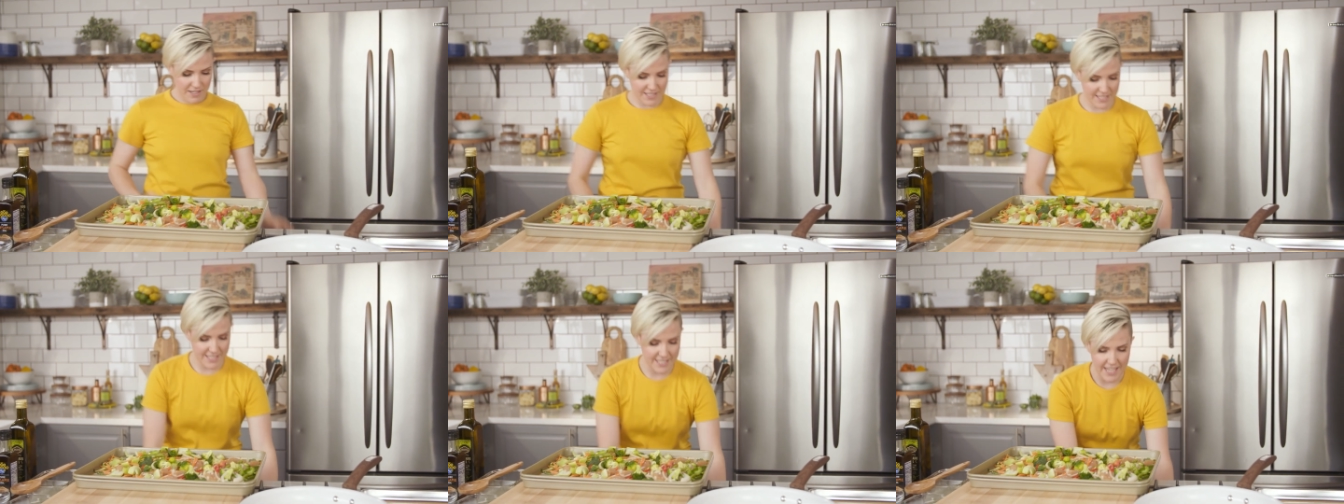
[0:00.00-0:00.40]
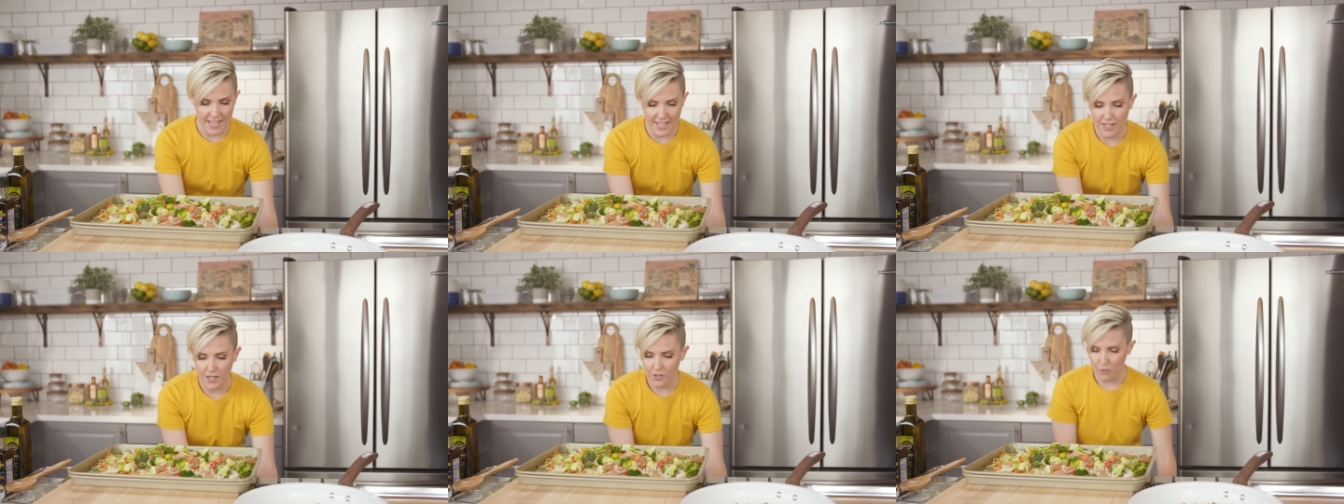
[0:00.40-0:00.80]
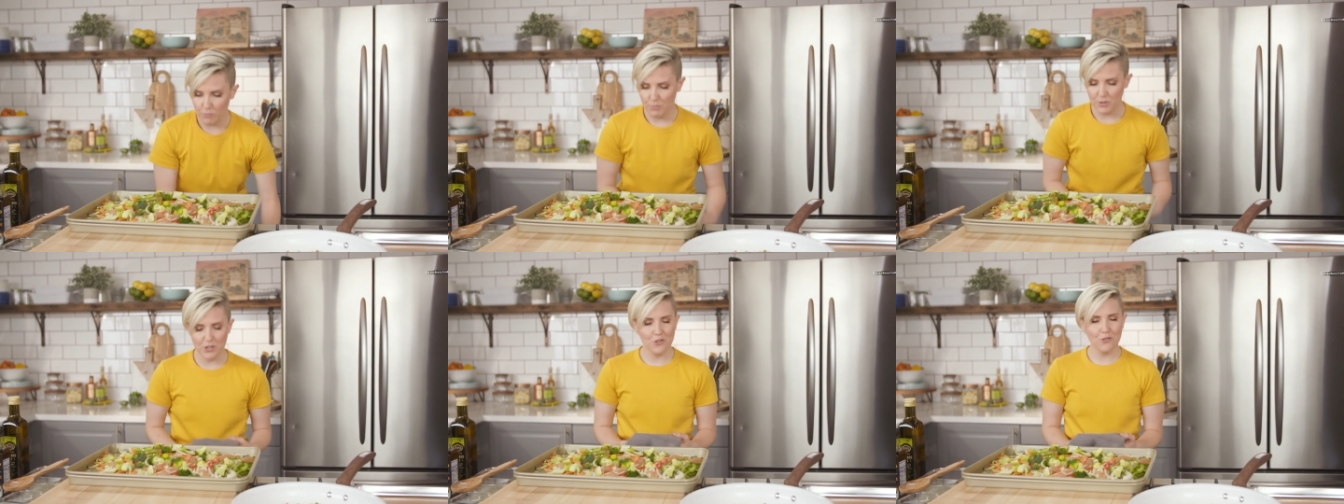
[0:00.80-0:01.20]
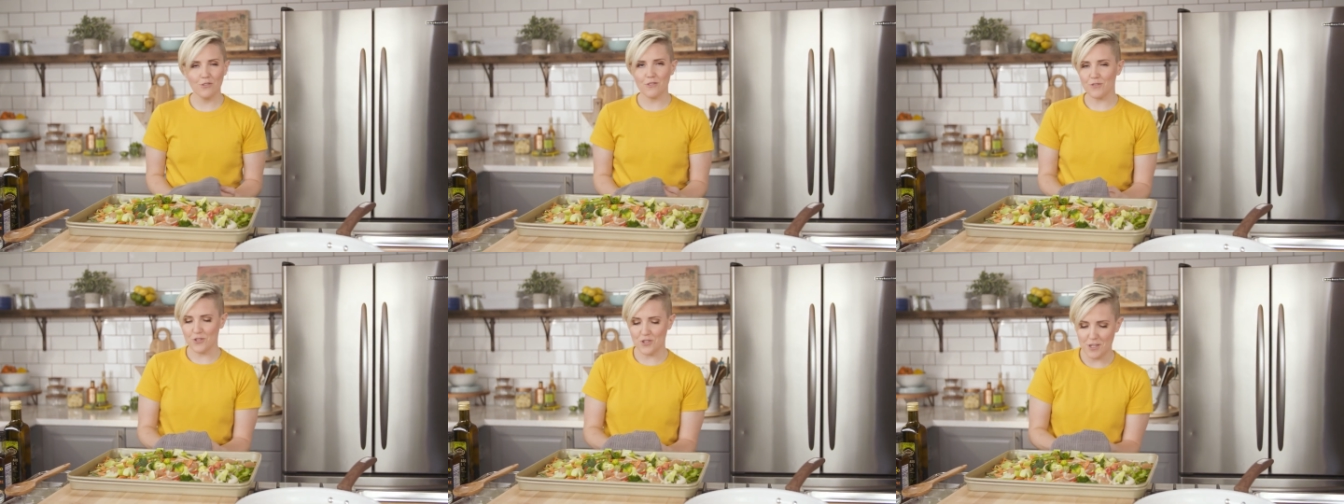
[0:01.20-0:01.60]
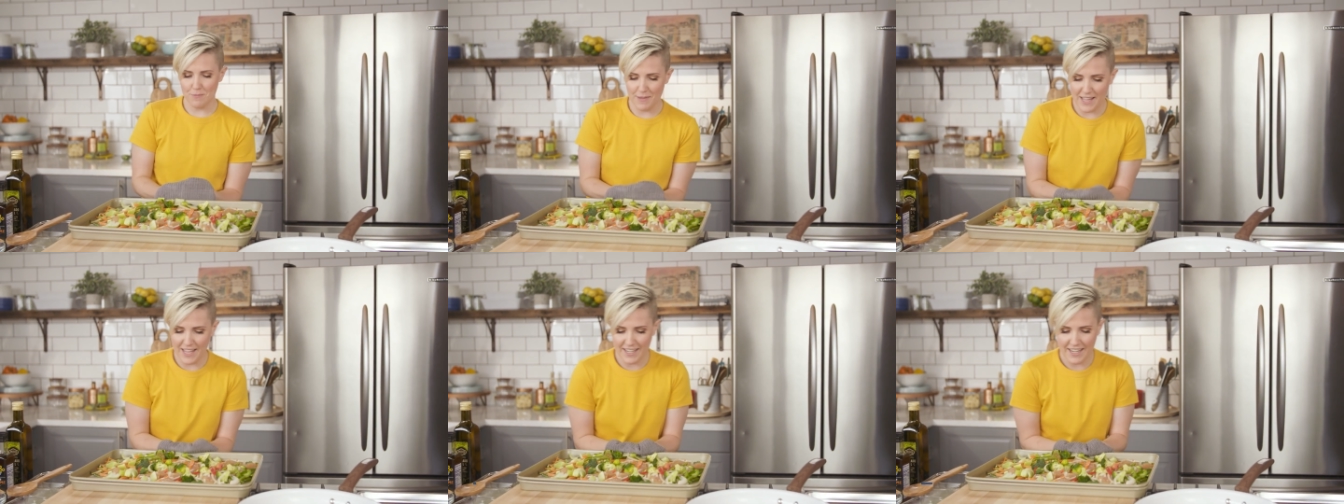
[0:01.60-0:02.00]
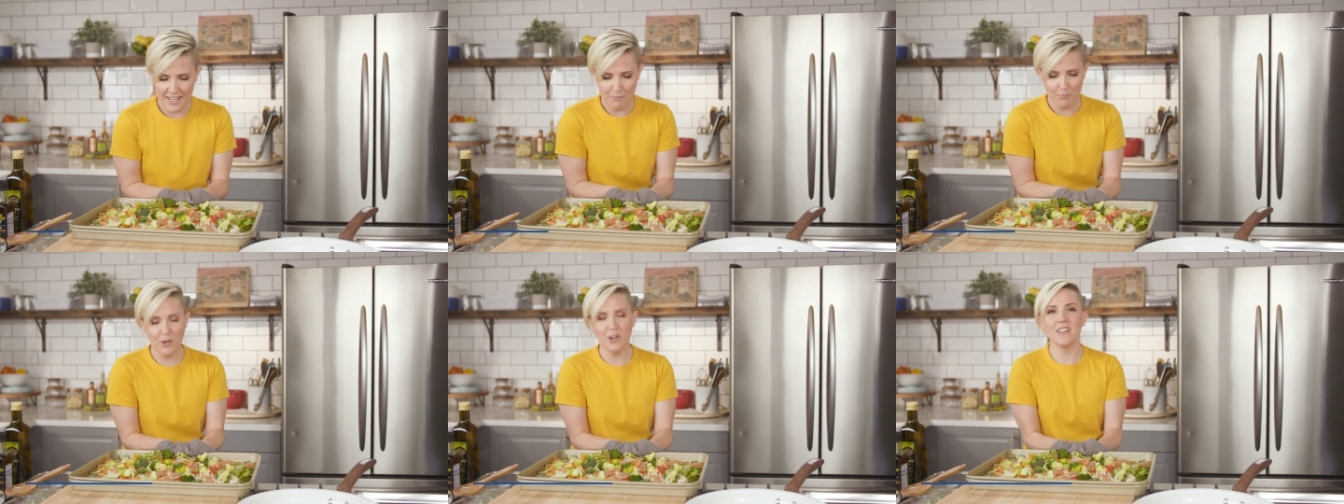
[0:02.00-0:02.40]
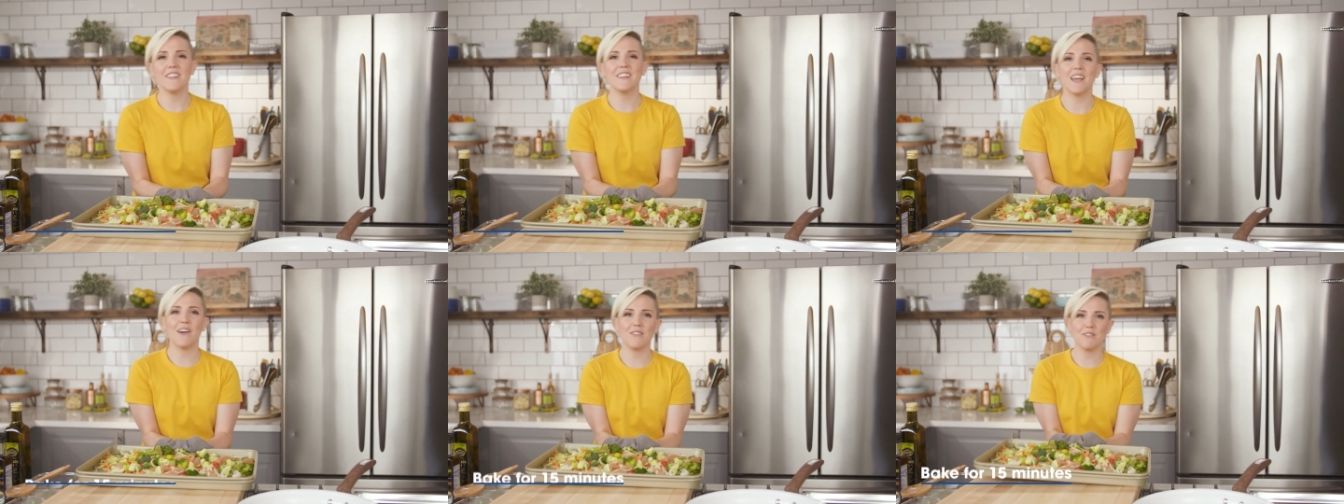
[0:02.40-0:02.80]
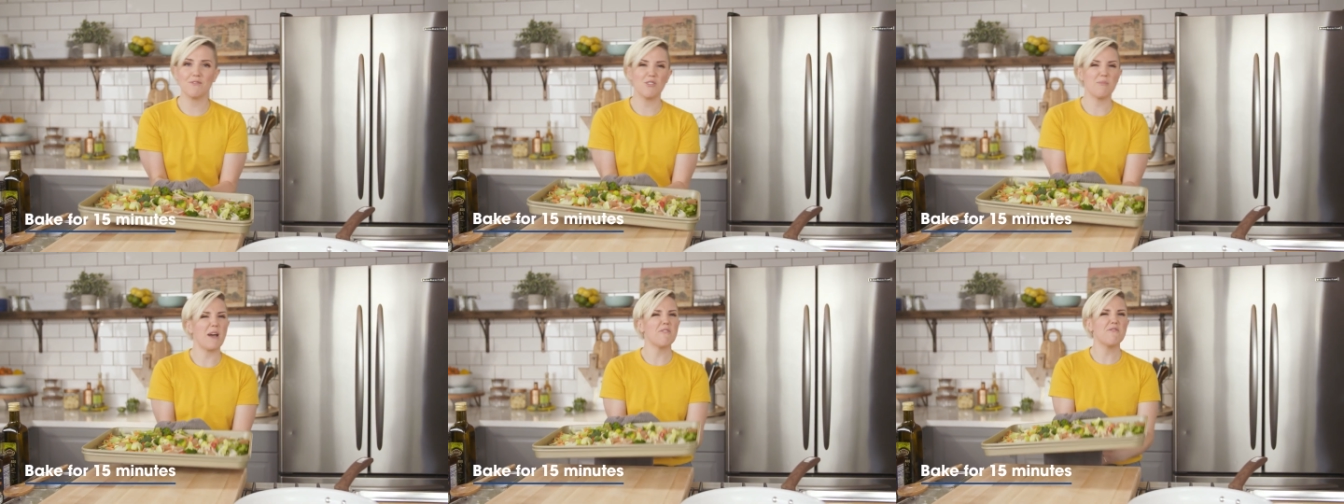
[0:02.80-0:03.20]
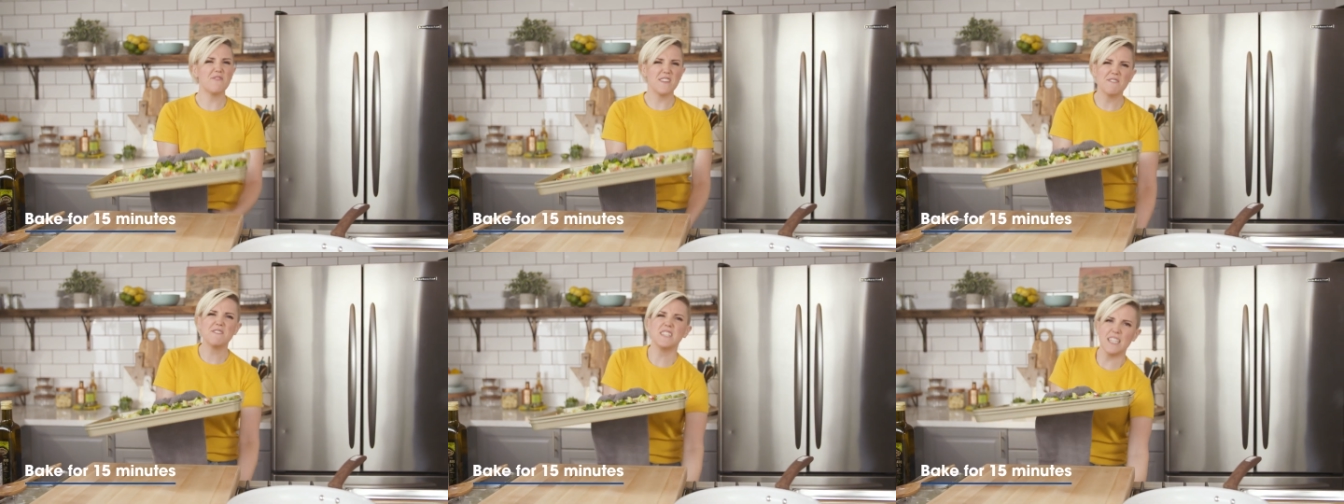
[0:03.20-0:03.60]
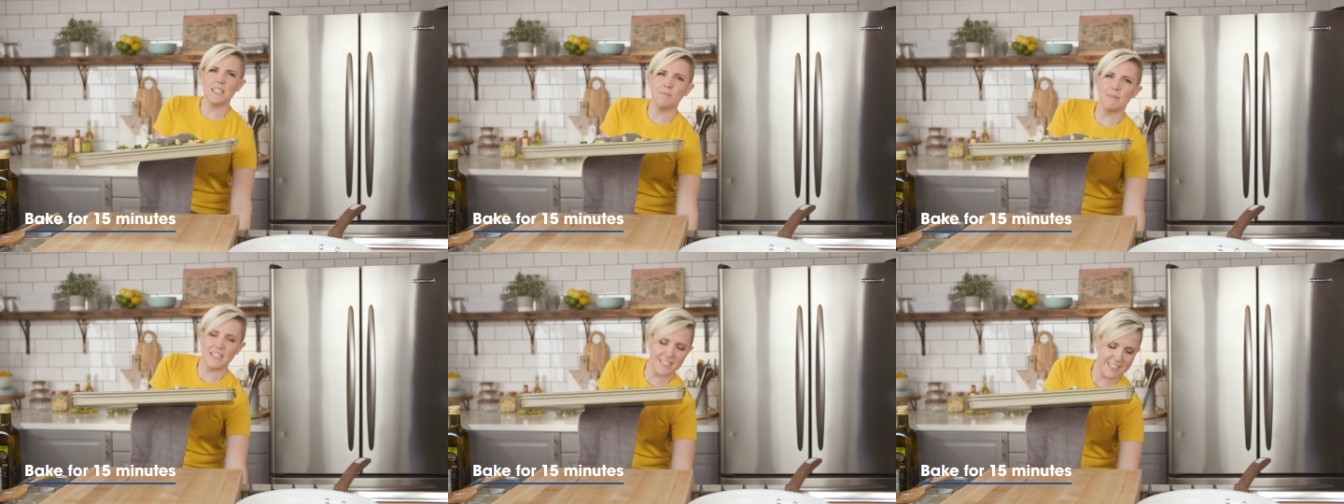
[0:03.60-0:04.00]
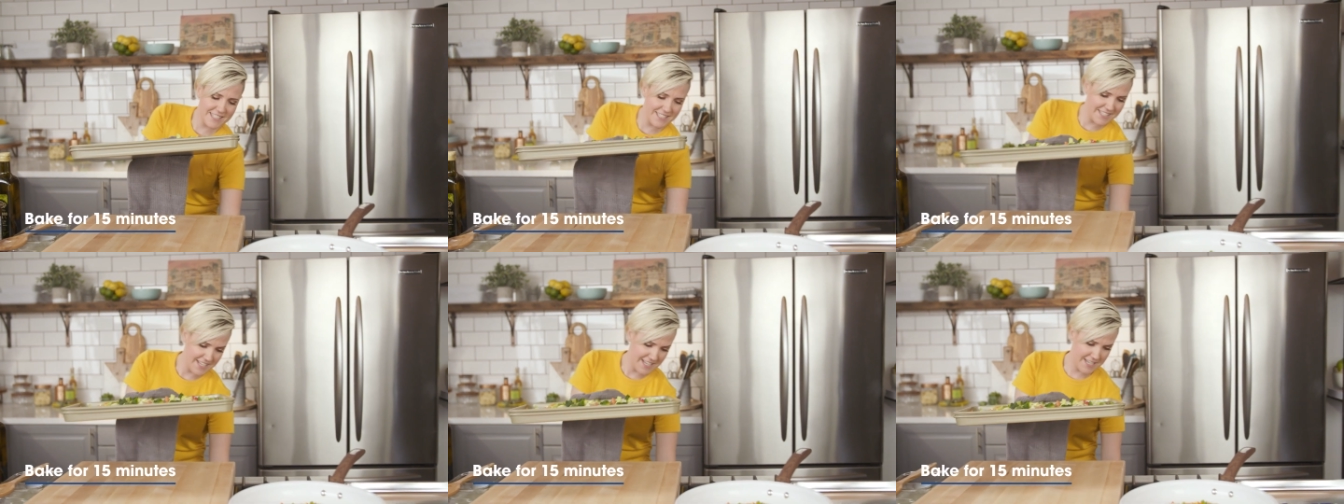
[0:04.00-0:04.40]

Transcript: to take your beautiful sheet pan and put it in the oven for about 15 minutes.